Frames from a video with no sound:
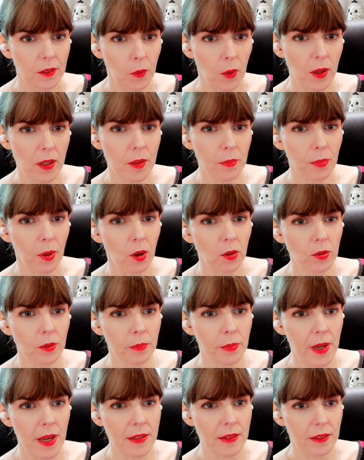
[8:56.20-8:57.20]
No wonder
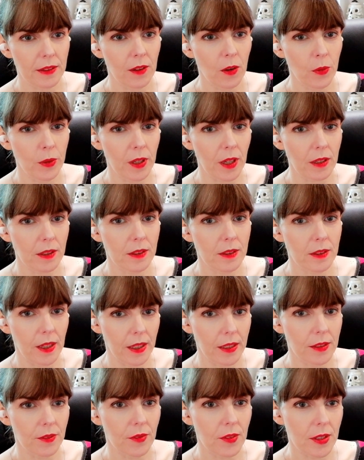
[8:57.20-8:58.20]
polar bears are going
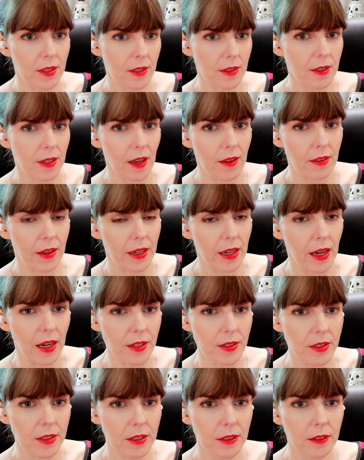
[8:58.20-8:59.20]
extinct. This is how they
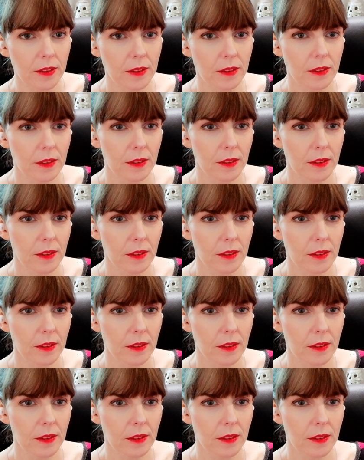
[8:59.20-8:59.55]
hunt.